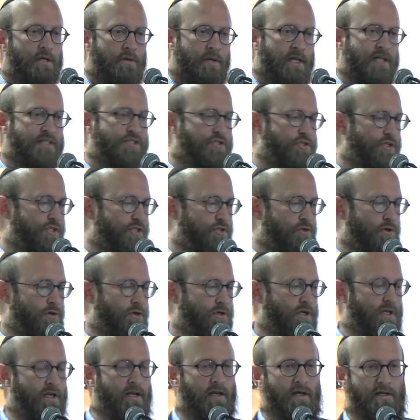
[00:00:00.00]
Let's just
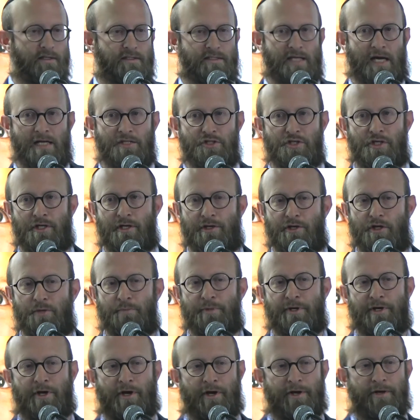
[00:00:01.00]
touch a little
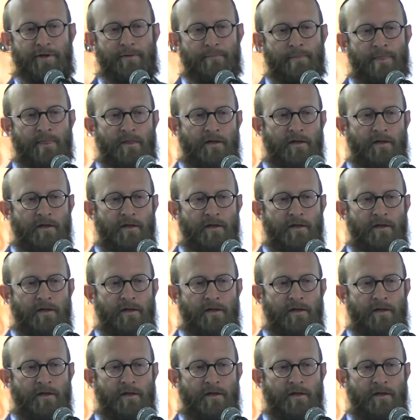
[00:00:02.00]
bit on